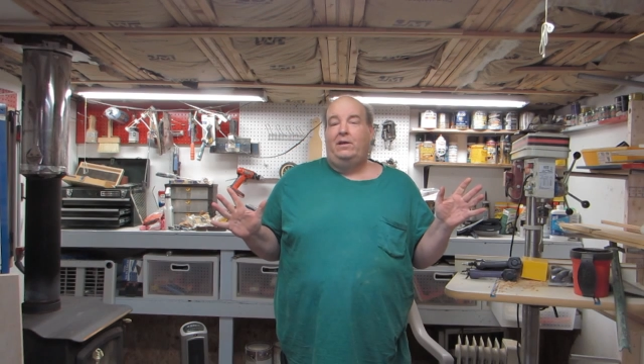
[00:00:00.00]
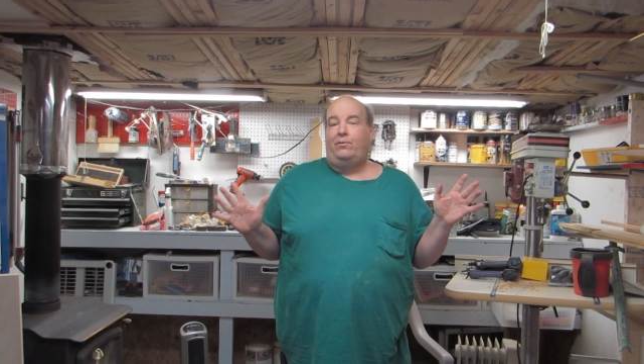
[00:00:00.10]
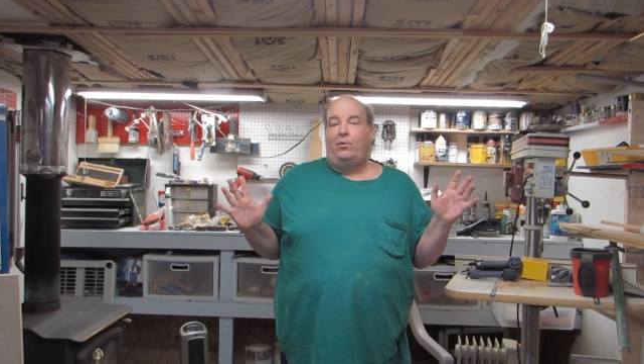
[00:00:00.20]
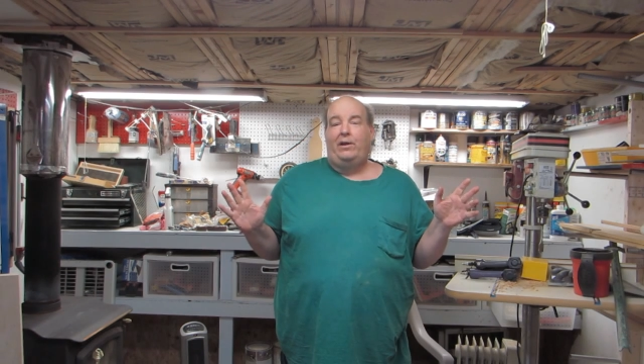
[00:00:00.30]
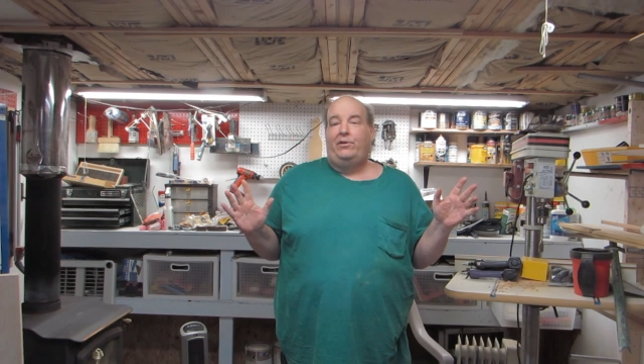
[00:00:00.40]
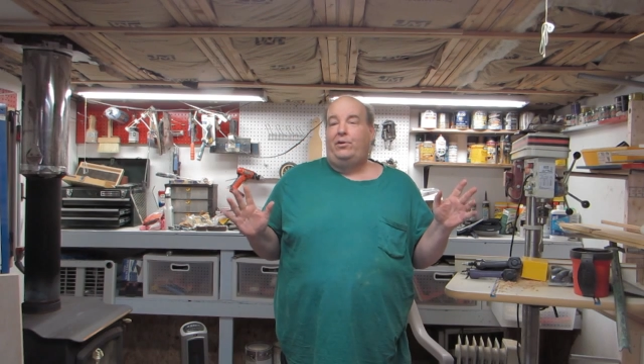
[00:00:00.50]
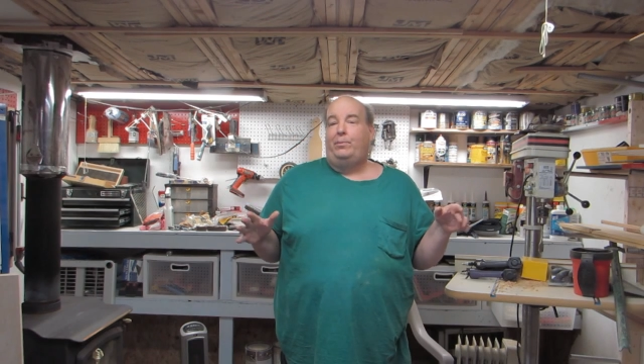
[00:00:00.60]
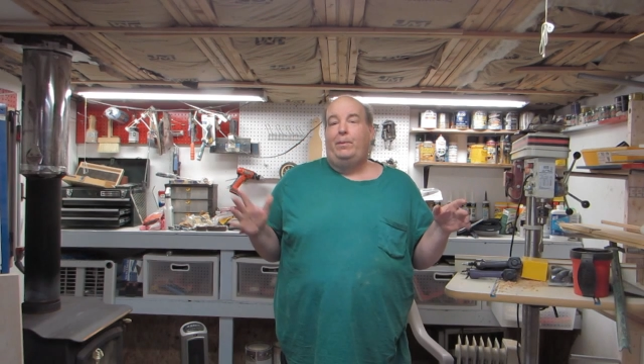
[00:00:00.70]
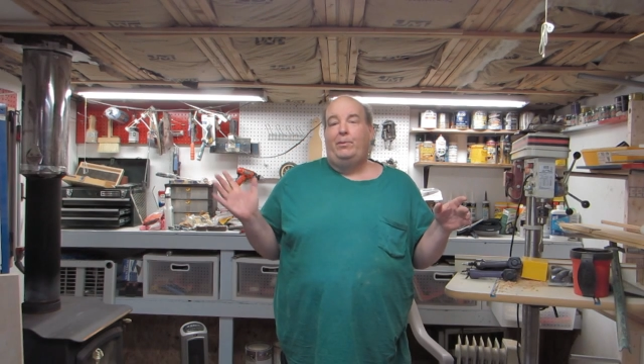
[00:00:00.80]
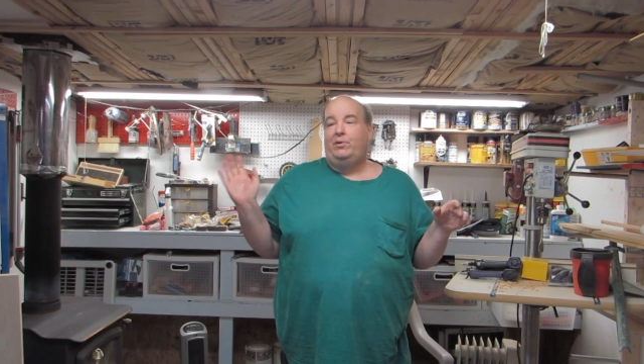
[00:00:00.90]
stuff right through.
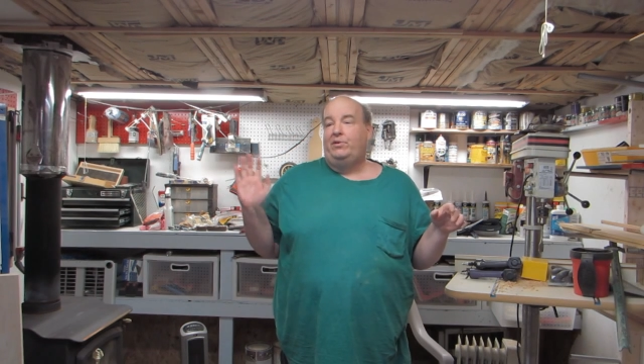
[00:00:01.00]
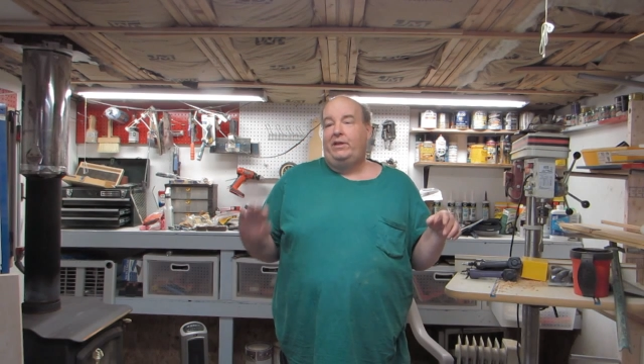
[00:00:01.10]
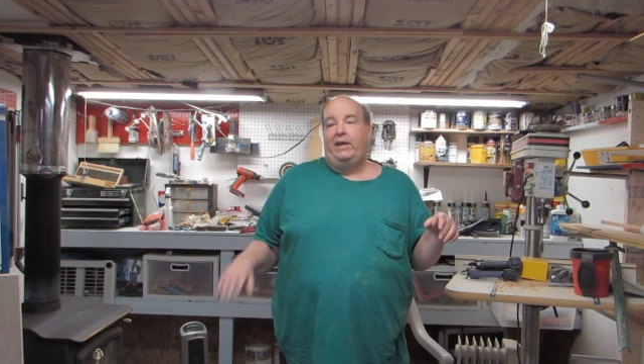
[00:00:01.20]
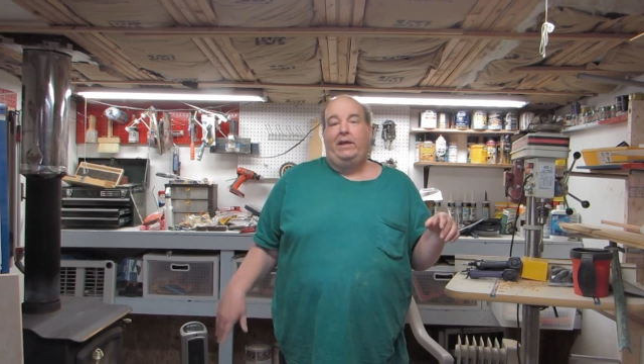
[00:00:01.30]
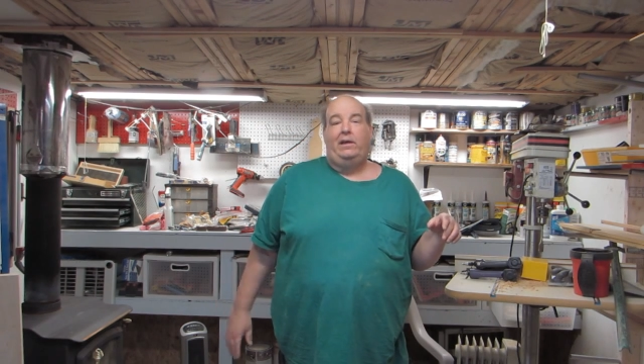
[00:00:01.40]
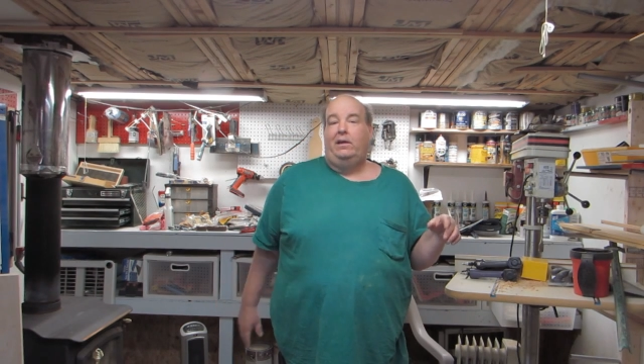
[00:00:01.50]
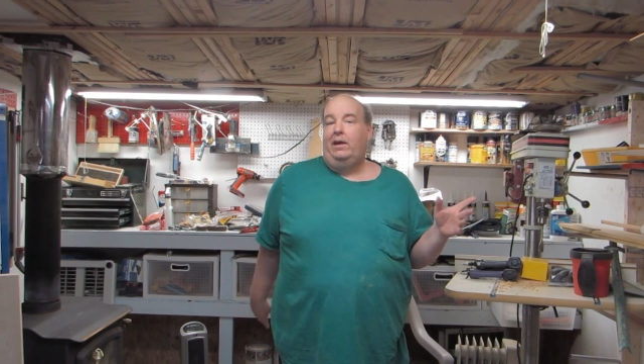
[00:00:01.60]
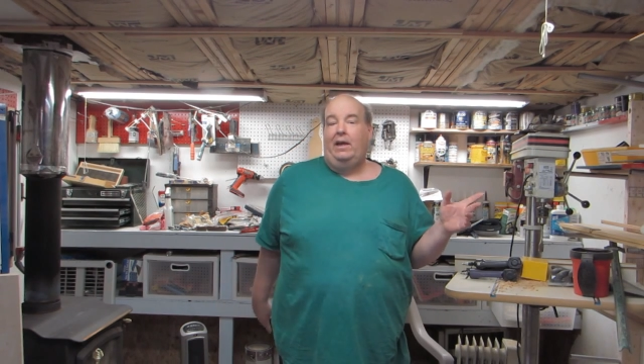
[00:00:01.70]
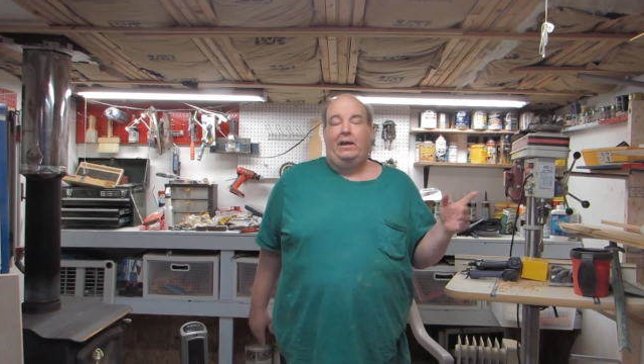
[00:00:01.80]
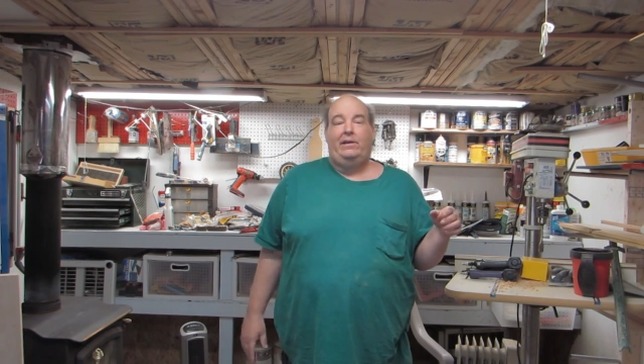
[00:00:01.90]
People use zinc,
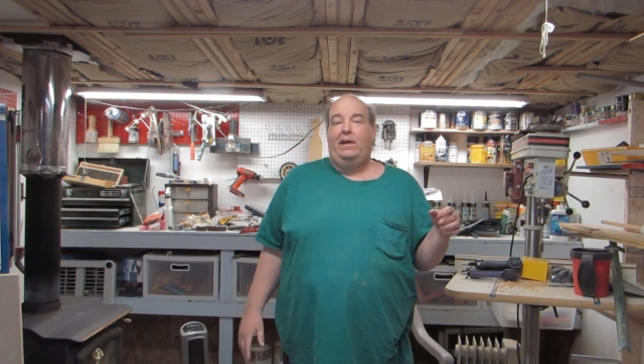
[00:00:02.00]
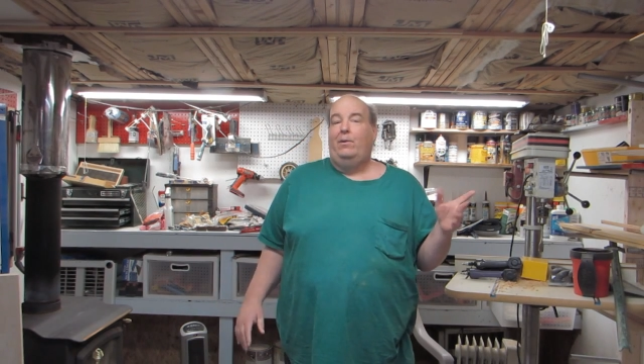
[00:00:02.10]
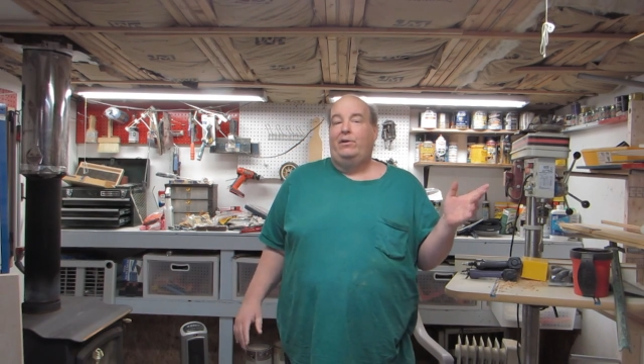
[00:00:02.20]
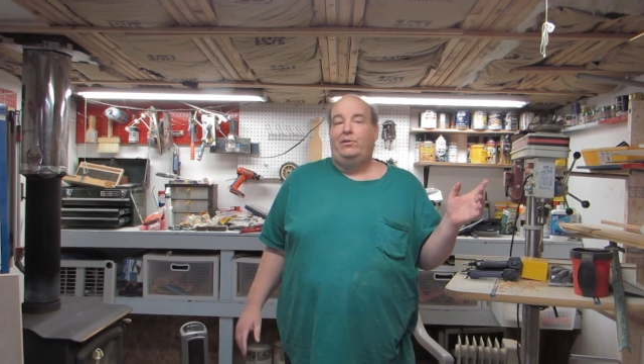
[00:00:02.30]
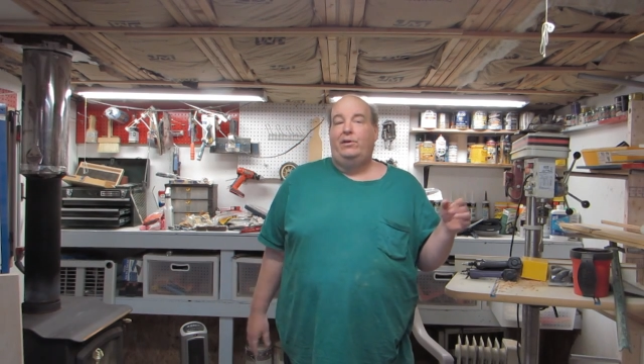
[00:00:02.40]
and I tell you what,